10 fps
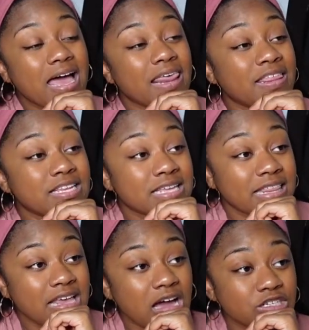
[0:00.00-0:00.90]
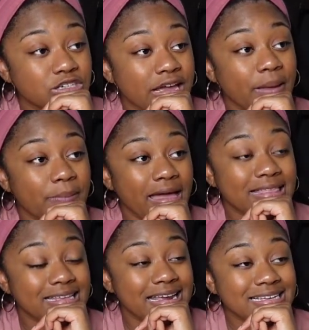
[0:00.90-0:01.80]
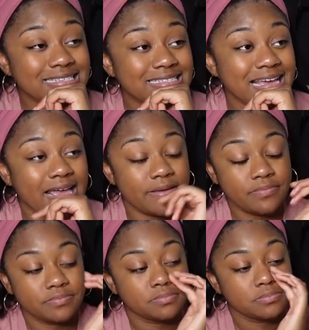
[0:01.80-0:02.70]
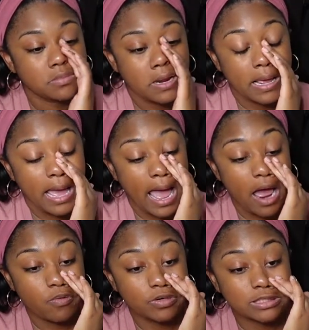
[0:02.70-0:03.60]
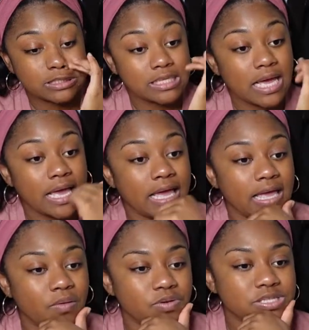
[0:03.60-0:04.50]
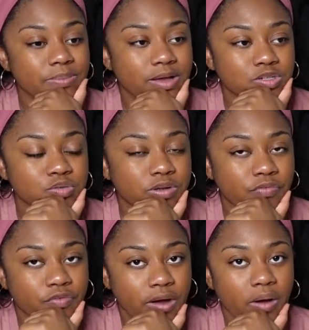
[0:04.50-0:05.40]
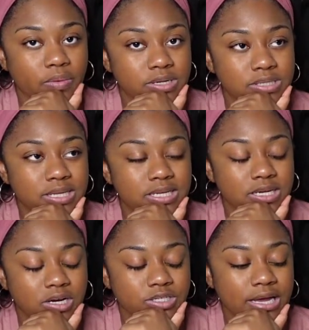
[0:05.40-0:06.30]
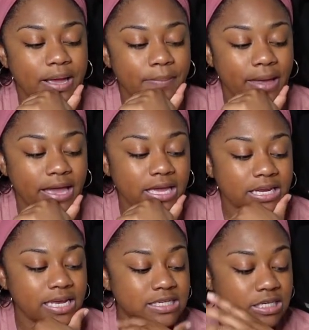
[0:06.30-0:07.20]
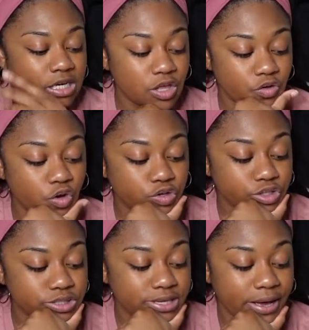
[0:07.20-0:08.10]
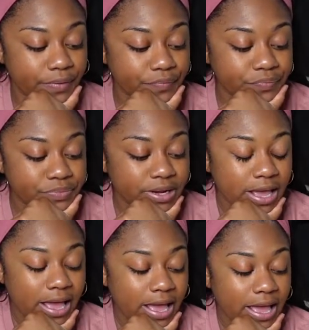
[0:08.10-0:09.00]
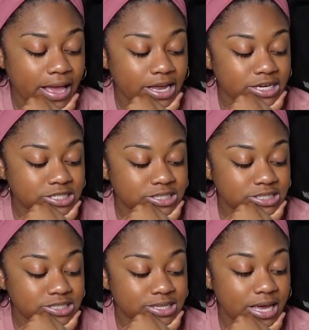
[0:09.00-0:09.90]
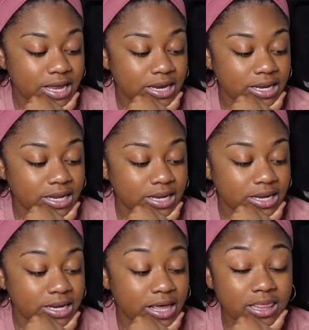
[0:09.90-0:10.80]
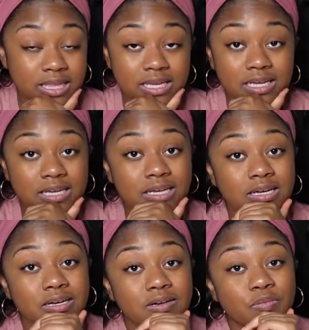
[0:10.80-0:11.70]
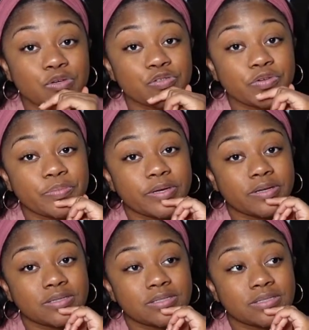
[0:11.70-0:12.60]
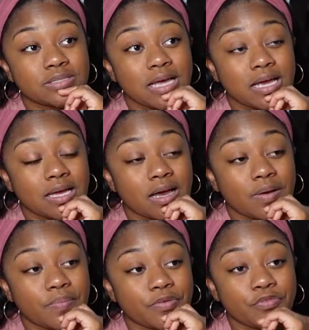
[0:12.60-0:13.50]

the doctor came back the next day. I would say it was about 24 hours, and the doctor came back and they did another ultrasound, and she said nothing was rebuilt. Like the